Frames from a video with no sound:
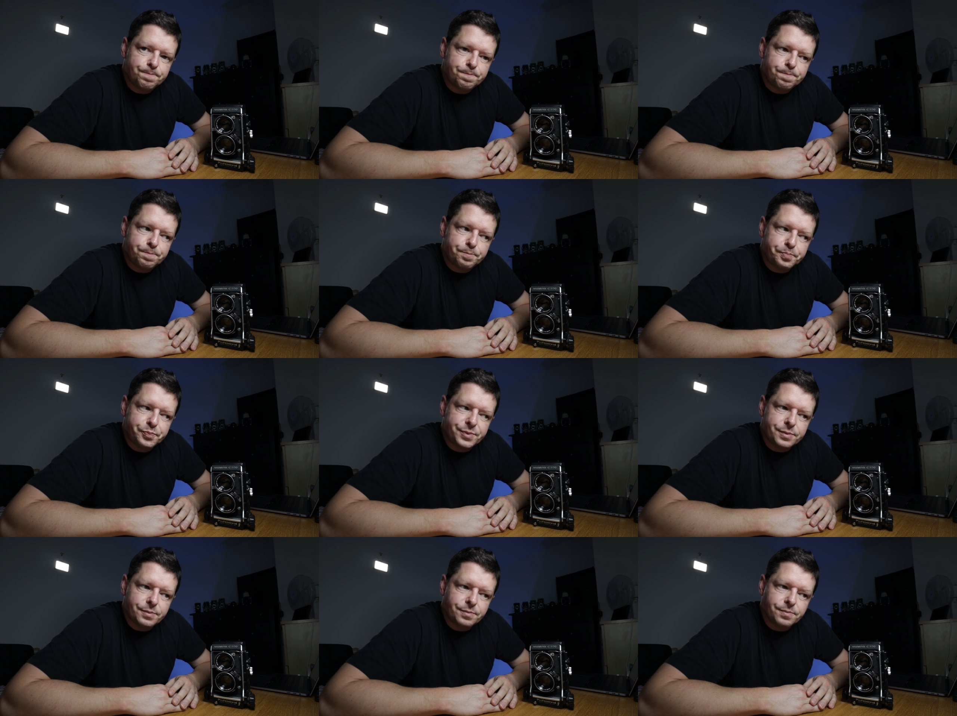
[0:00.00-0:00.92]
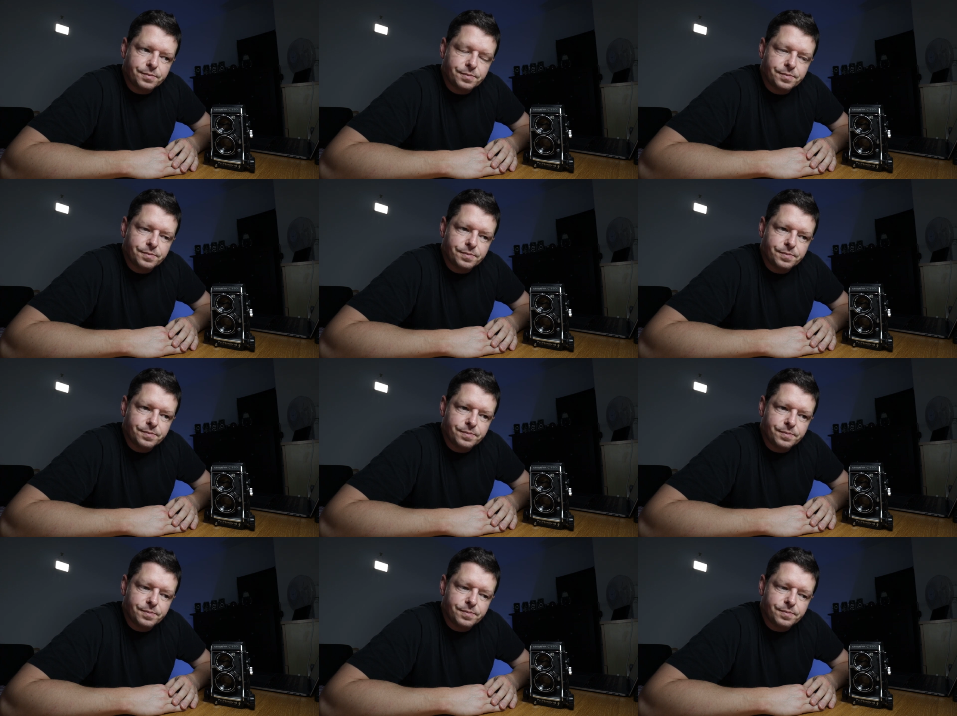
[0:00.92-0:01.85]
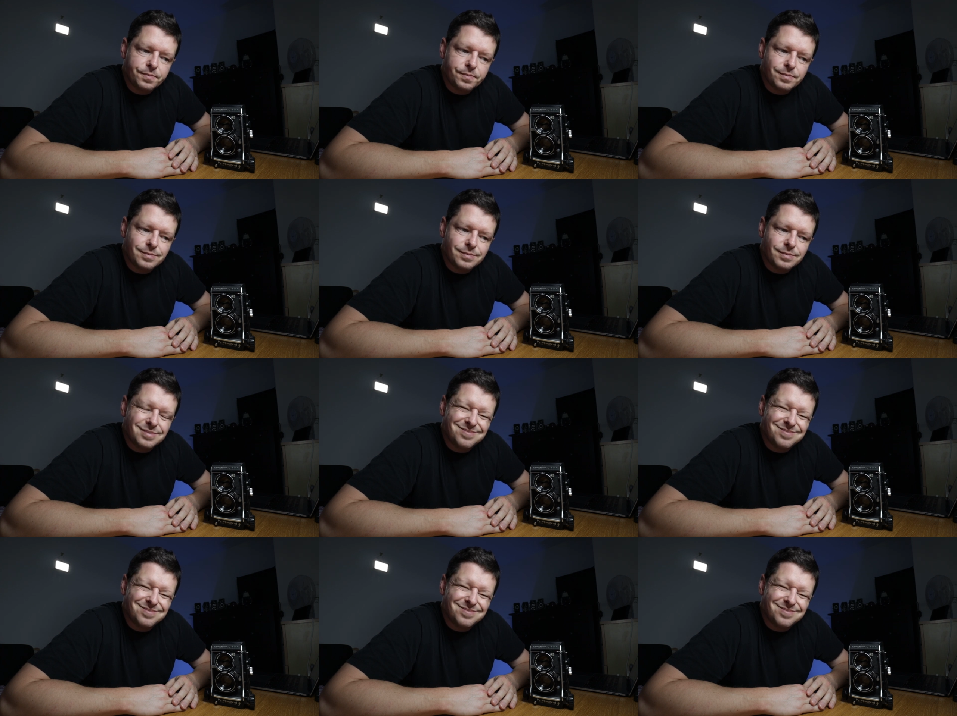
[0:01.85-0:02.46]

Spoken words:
No one is speaking in this clip.